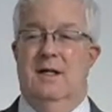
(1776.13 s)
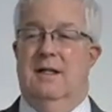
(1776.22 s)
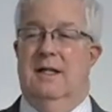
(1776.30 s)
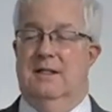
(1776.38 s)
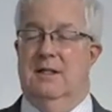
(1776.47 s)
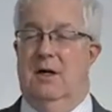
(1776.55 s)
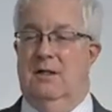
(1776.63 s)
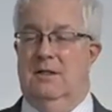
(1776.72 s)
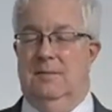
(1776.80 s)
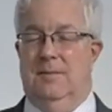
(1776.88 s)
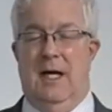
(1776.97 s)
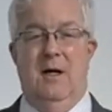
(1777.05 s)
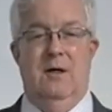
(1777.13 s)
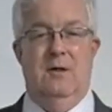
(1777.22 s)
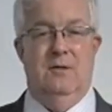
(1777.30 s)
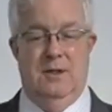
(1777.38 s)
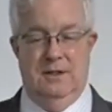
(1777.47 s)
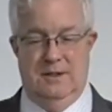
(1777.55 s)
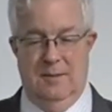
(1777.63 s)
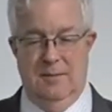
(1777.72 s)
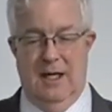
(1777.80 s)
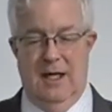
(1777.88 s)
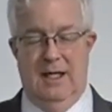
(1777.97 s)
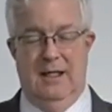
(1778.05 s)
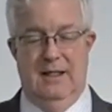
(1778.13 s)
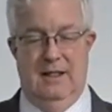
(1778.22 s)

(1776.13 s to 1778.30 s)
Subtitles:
that talks about where somebody,